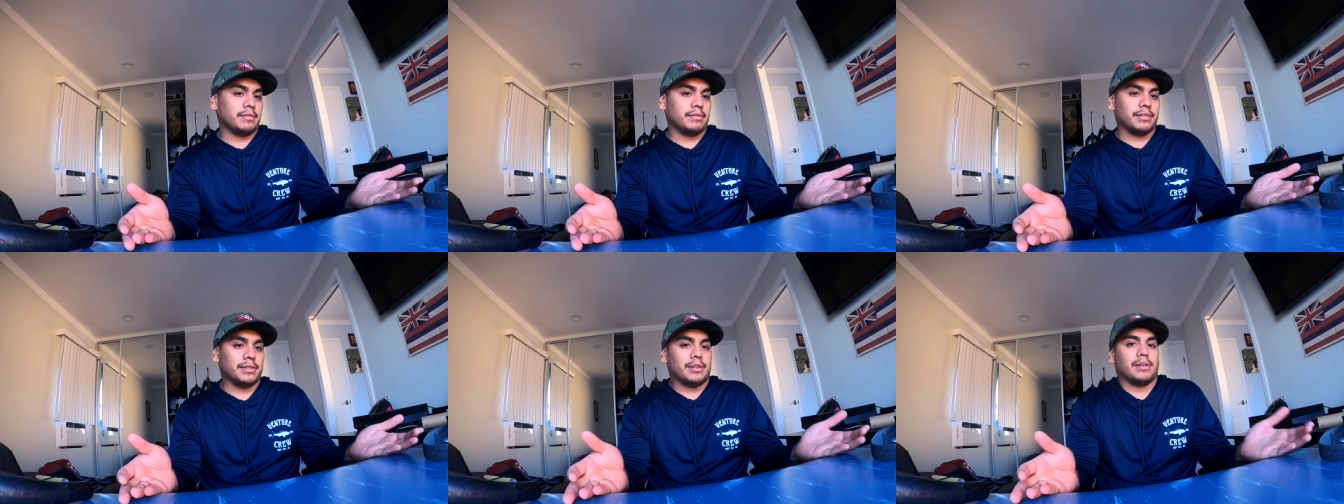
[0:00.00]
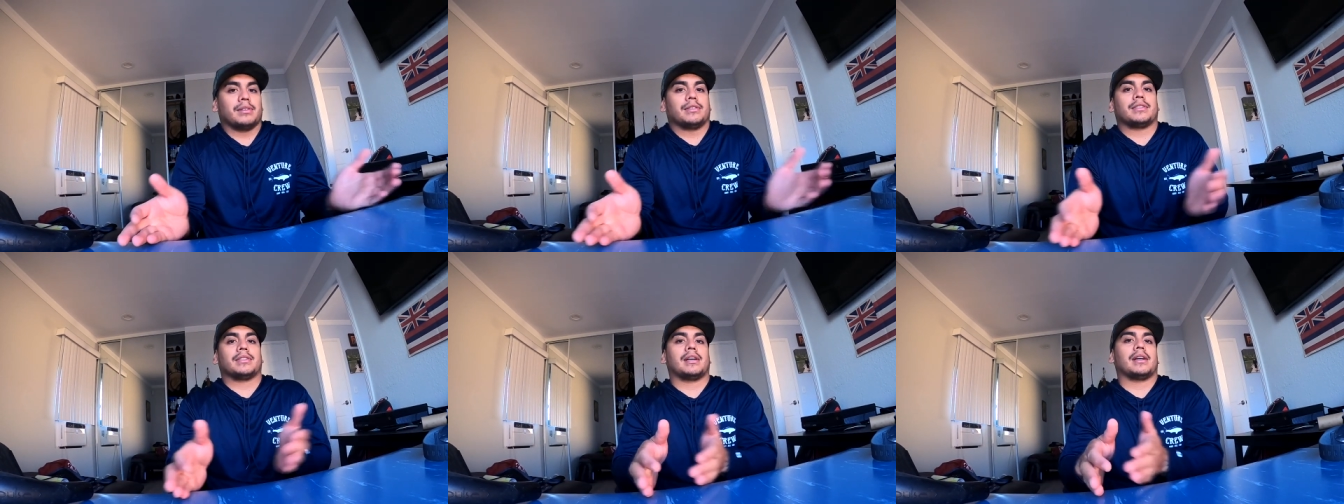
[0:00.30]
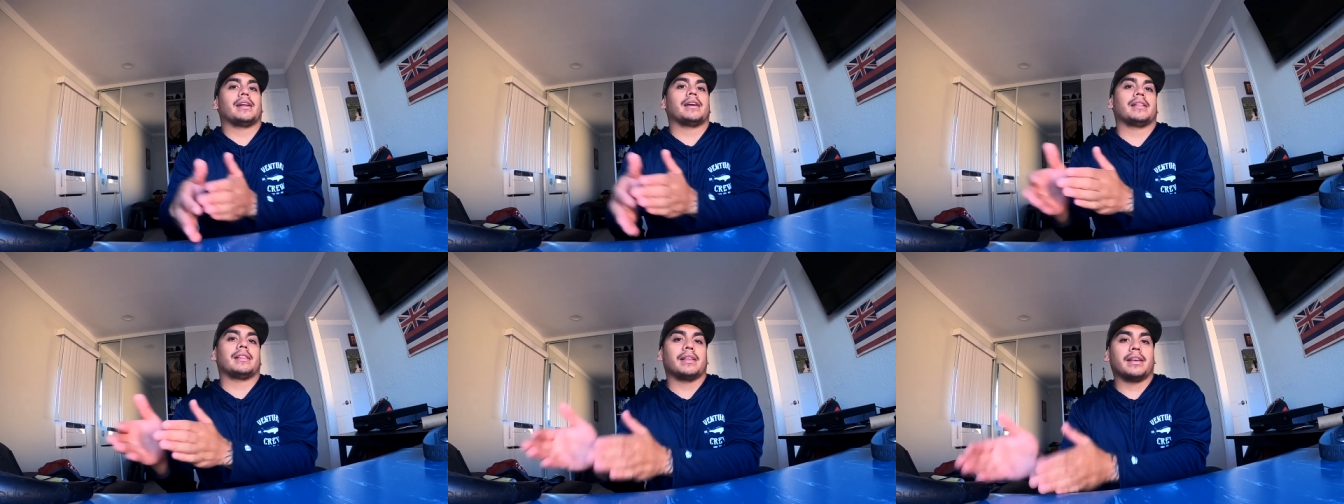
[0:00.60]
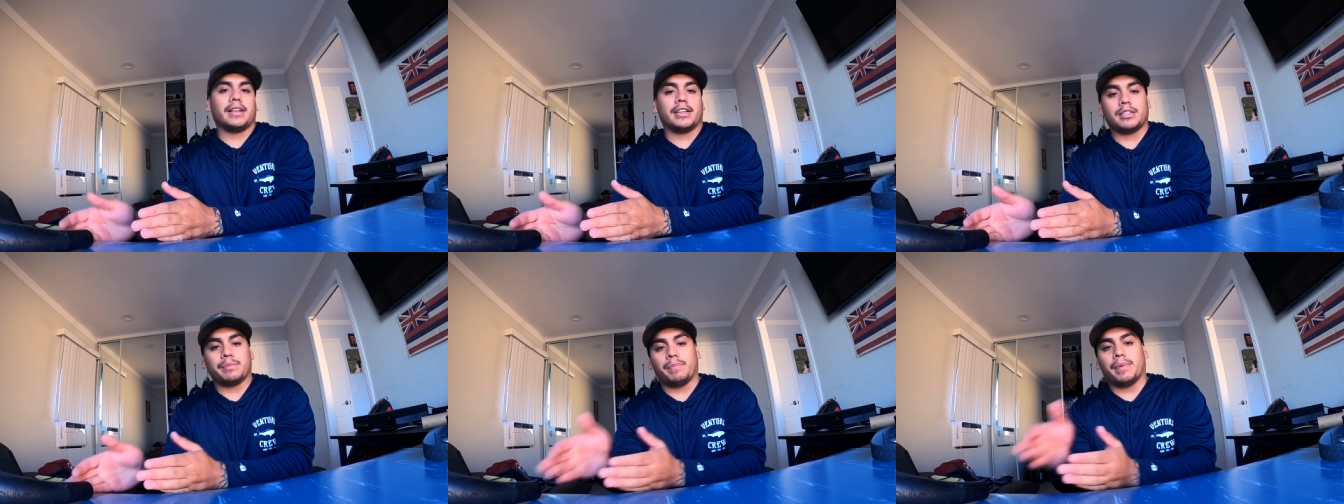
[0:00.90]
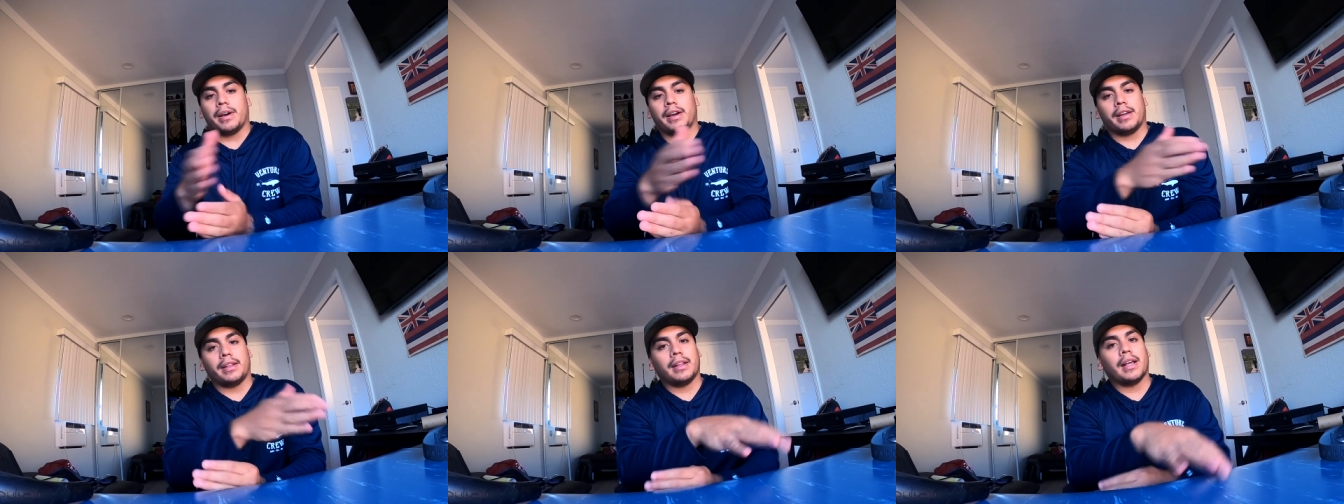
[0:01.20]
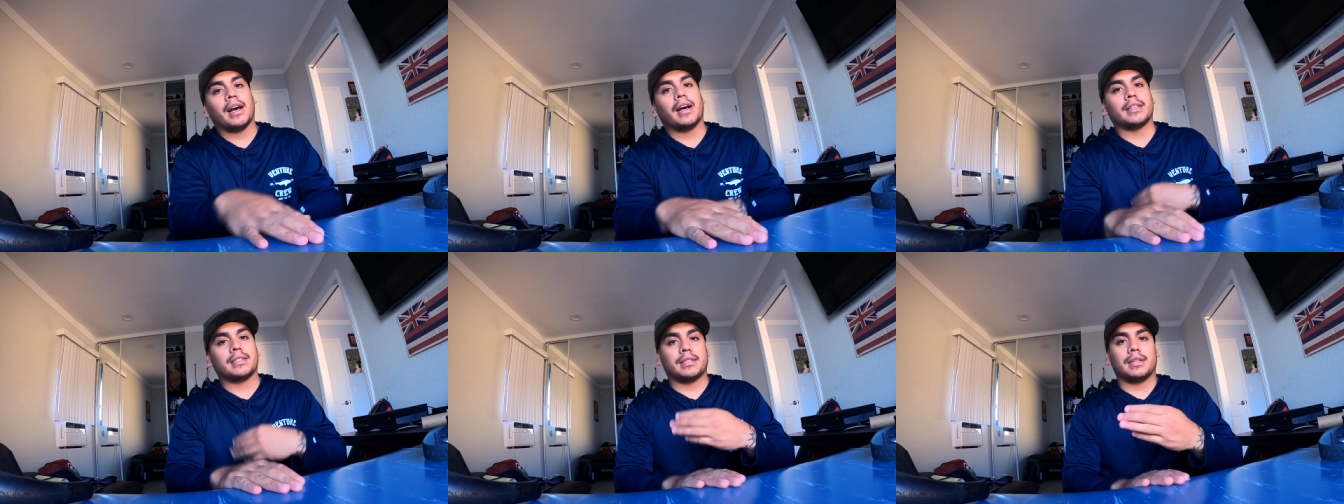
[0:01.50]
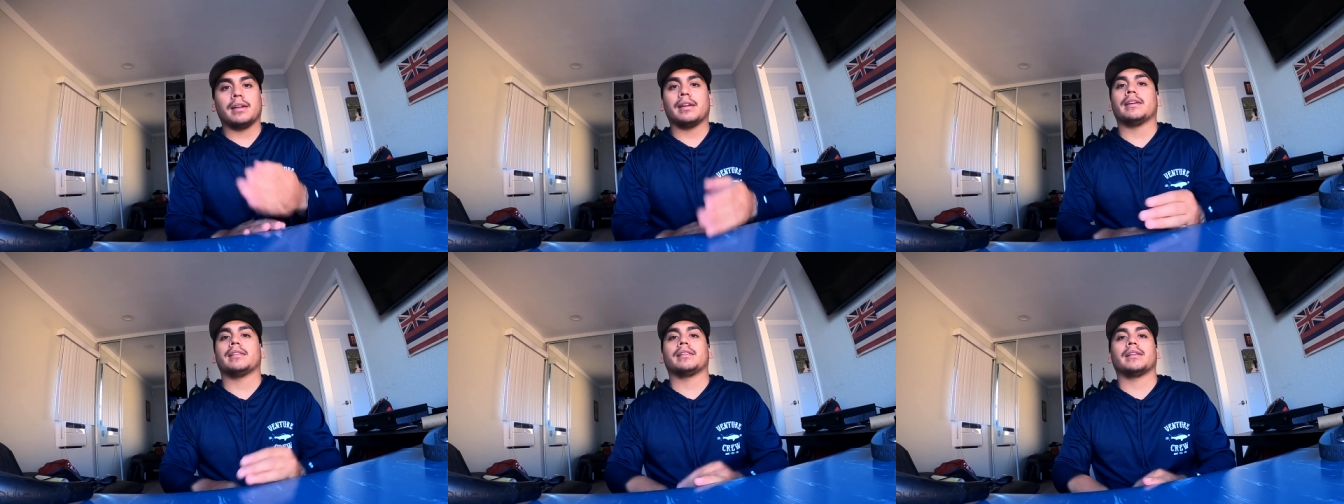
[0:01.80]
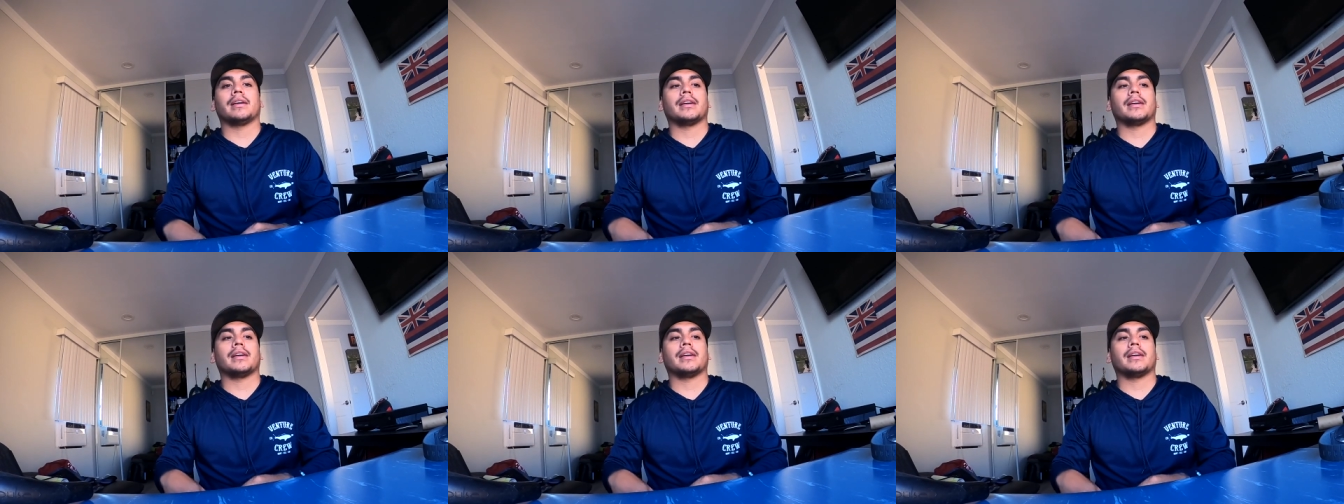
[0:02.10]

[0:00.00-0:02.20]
you know, selling this, buying that, selling